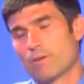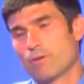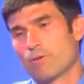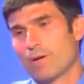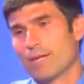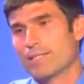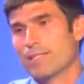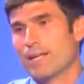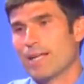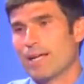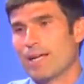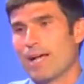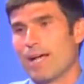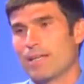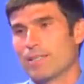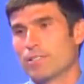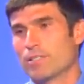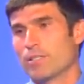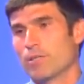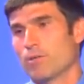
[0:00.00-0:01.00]
granted, I, I,
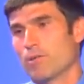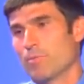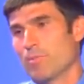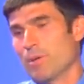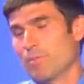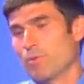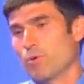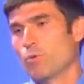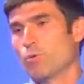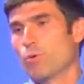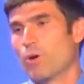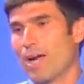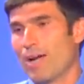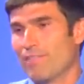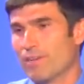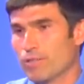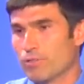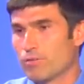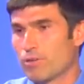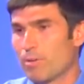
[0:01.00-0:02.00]
see only people who are
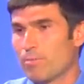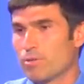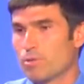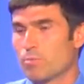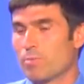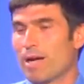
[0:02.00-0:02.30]
having troubles,